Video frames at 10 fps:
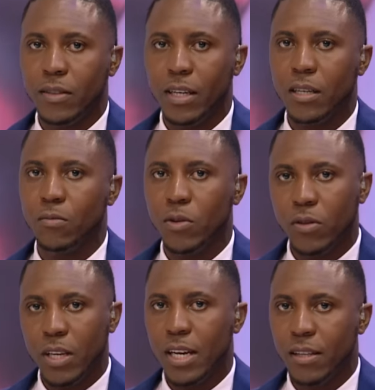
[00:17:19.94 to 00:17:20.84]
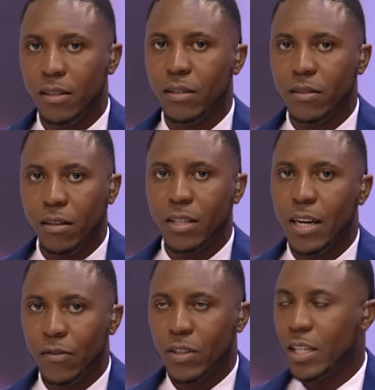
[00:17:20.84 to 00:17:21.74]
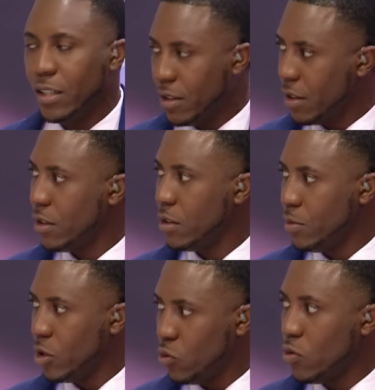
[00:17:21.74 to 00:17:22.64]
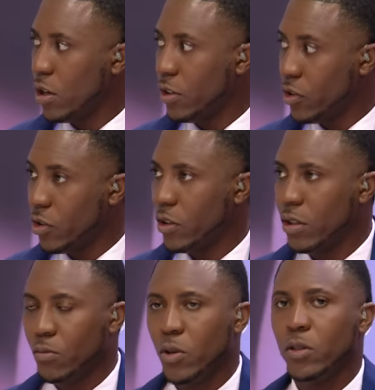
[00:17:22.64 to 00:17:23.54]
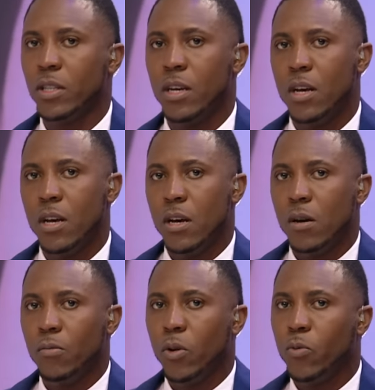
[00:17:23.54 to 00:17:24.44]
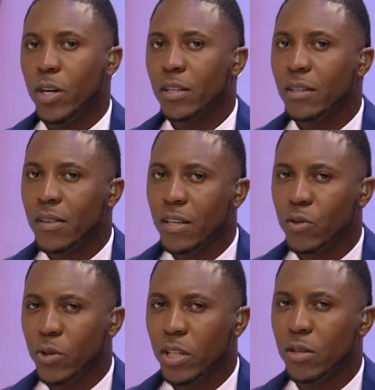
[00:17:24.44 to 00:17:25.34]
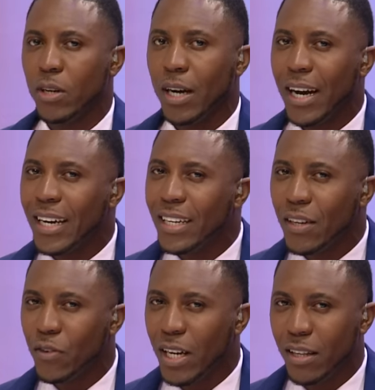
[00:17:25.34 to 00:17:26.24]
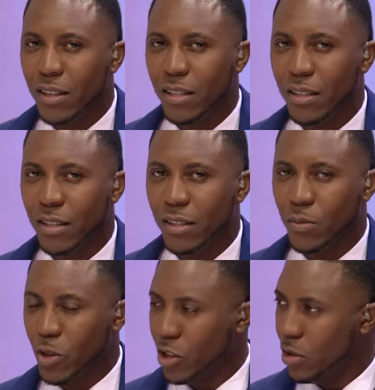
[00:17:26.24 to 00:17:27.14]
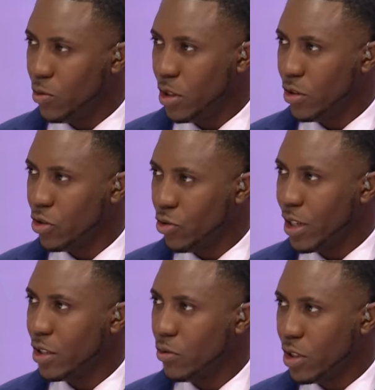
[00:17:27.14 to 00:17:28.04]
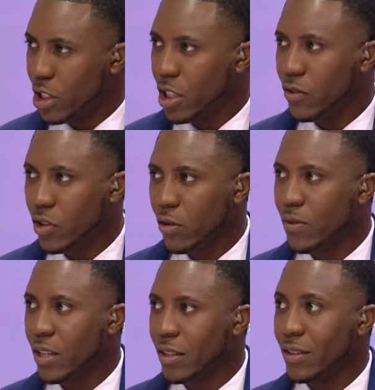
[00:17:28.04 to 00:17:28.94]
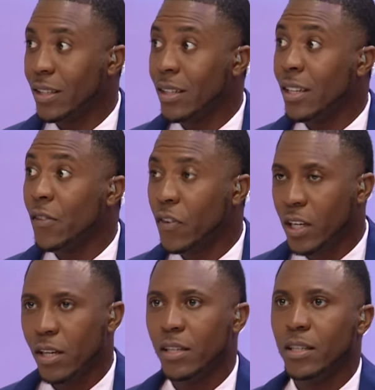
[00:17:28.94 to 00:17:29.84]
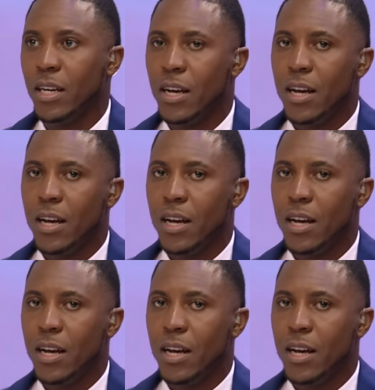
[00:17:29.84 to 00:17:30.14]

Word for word: saying about the athletes not having anything to be too concerned about, but one of the things when you're a high-level athlete, and especially when you're trying to achieve something significant,